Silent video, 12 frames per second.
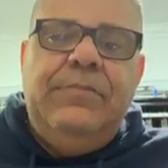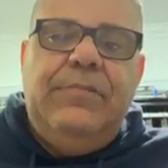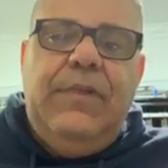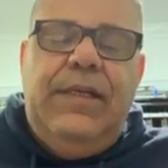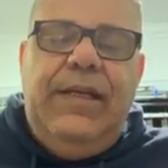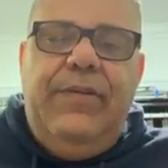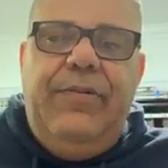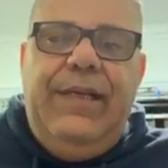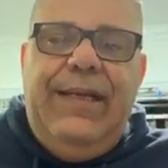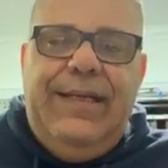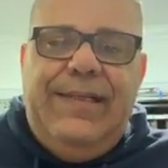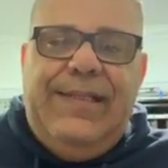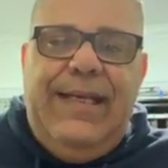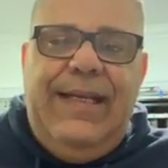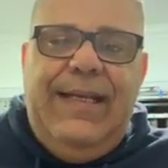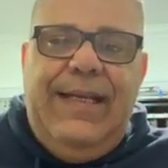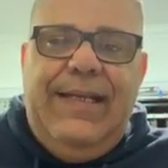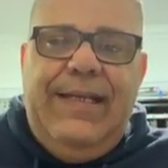I don't really understand
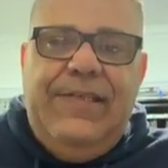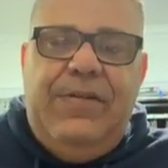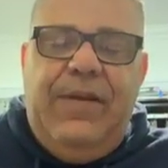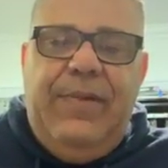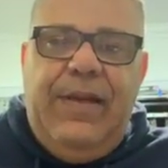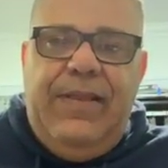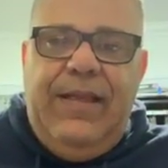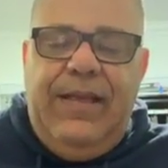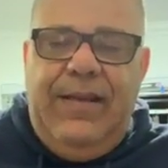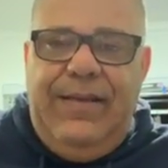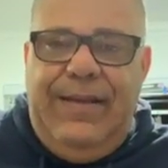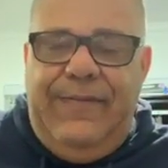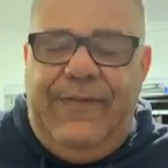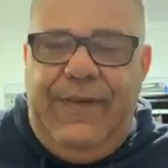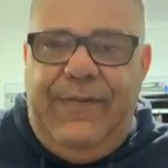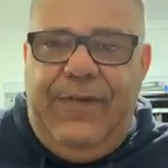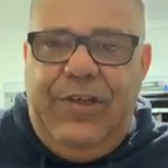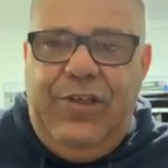that, Desiree, but I think
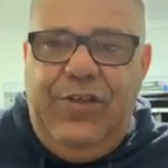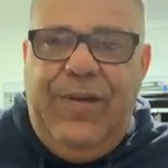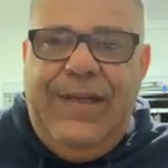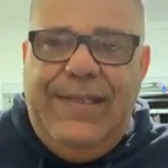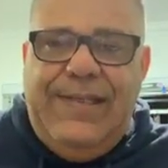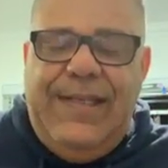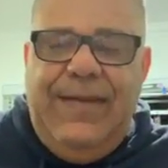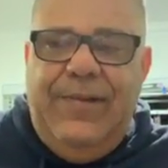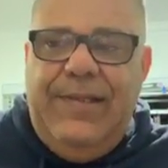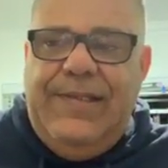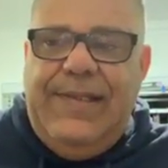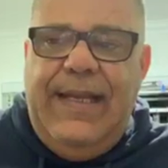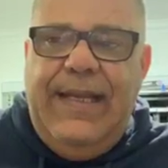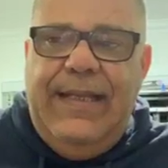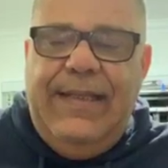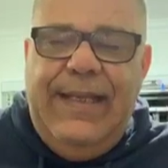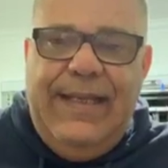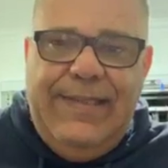if I do understand what you're saying,
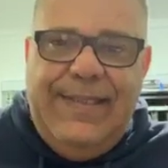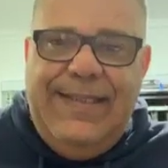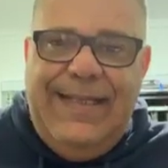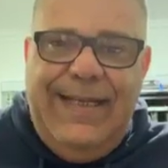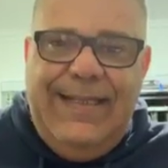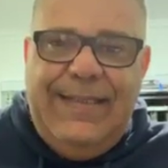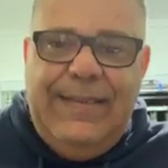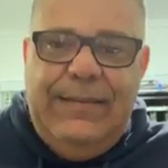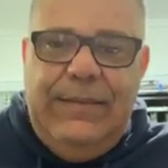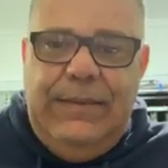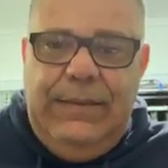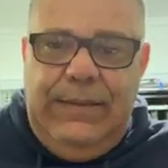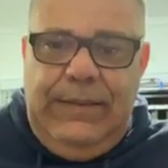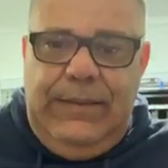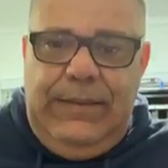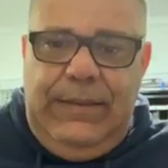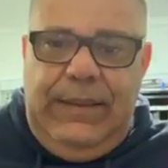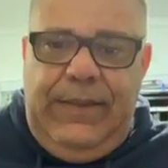the answer is yes.
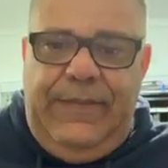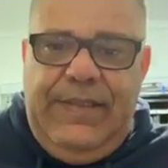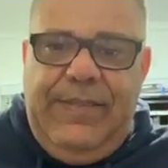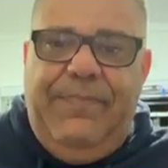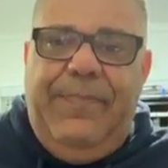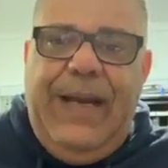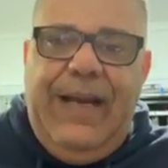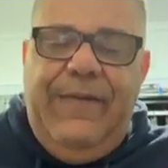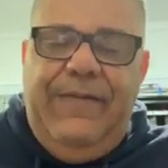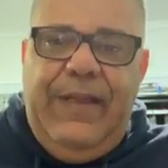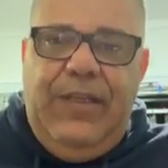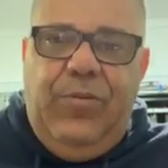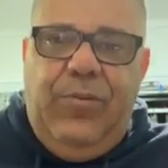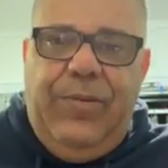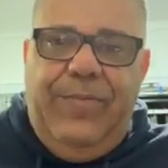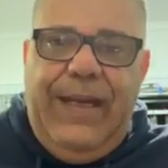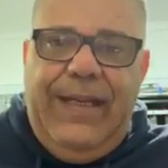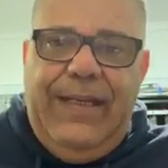If it's above and you want to
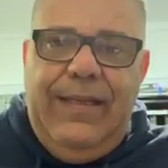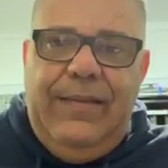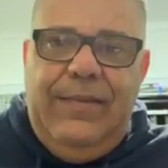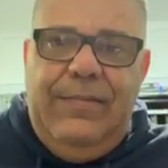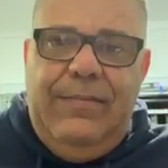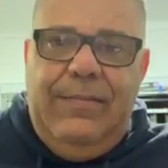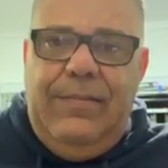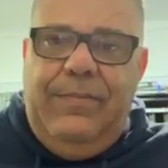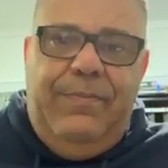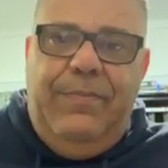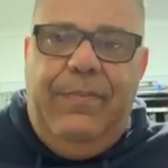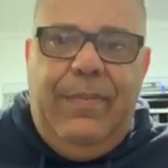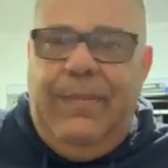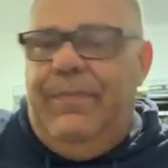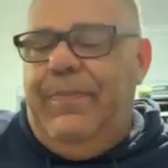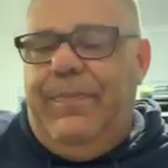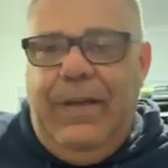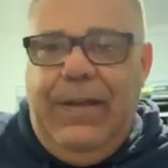make it,
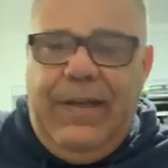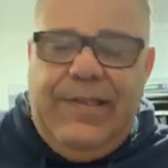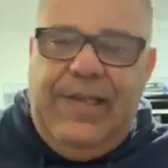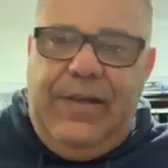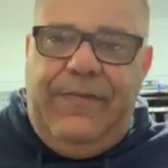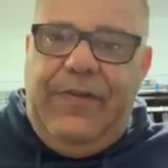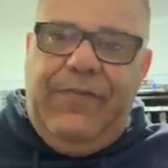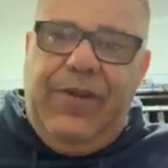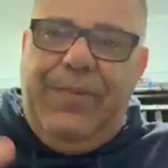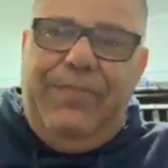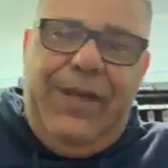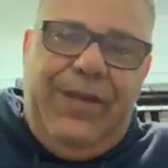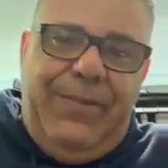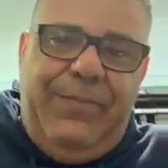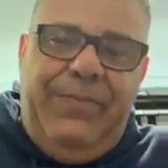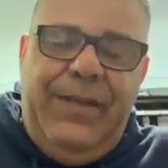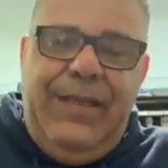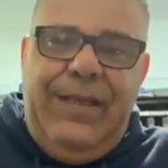like, so if you've got a
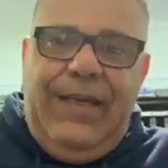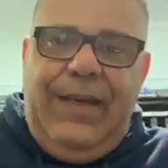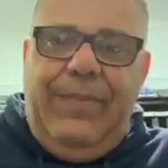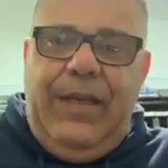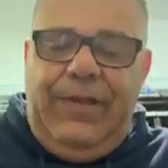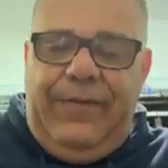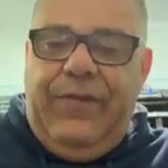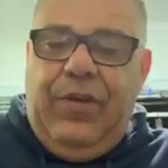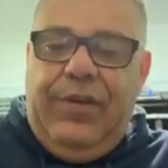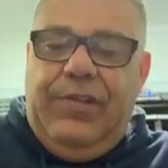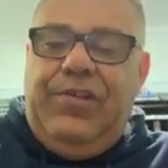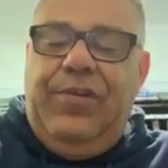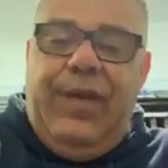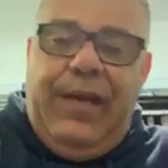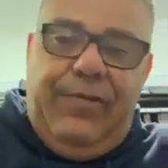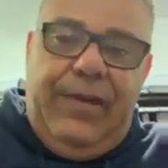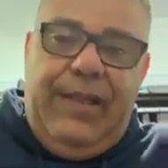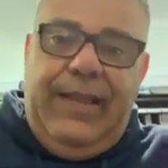minimum, you've got the
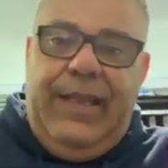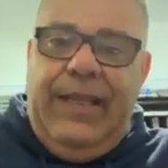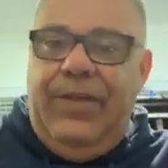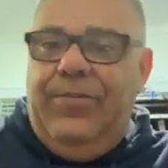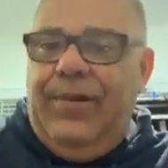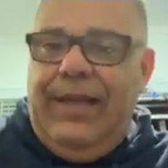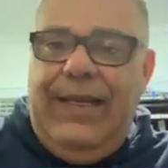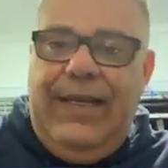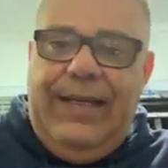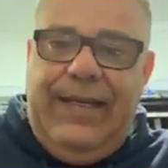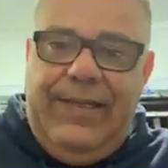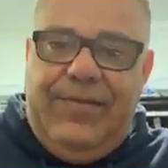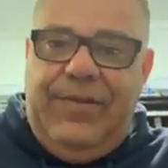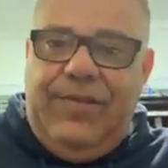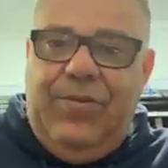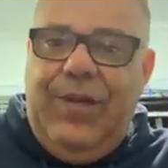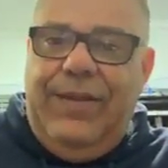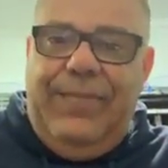200 in there and you want to add an extra
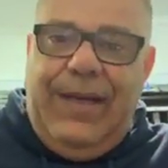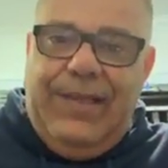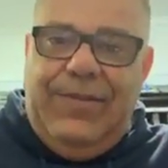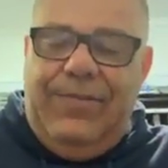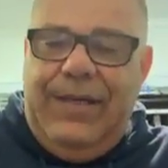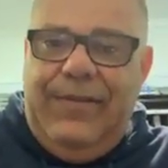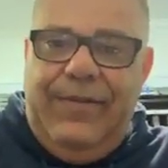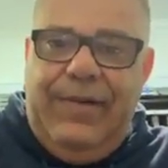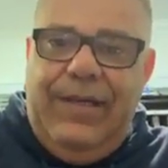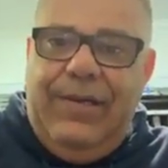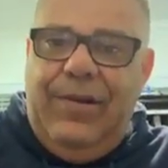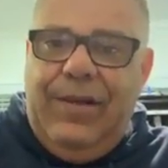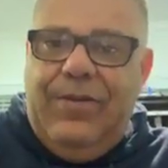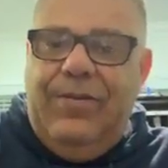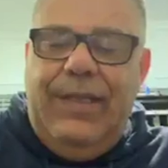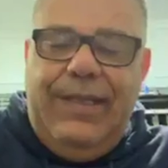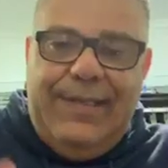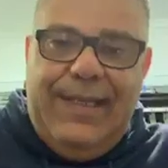$20 or whatever in
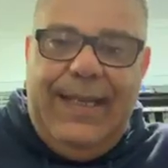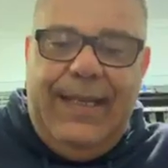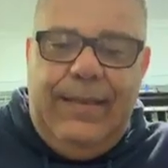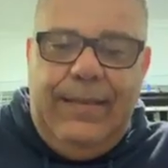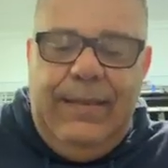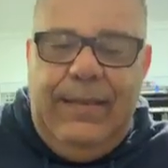Litecoin, yes, you can.